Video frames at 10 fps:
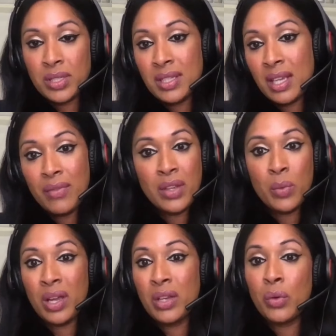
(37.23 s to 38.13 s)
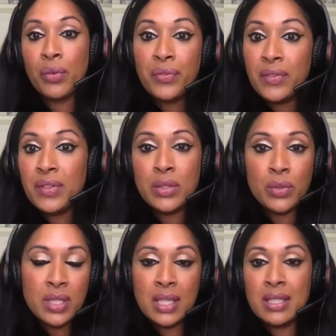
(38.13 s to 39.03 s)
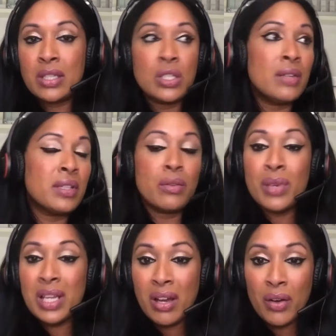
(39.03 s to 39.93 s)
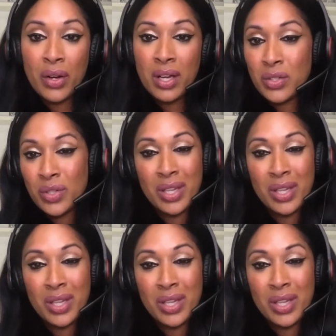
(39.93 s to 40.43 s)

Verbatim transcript: So, say if you were in your 50s or 60s, you lived in a really hot country,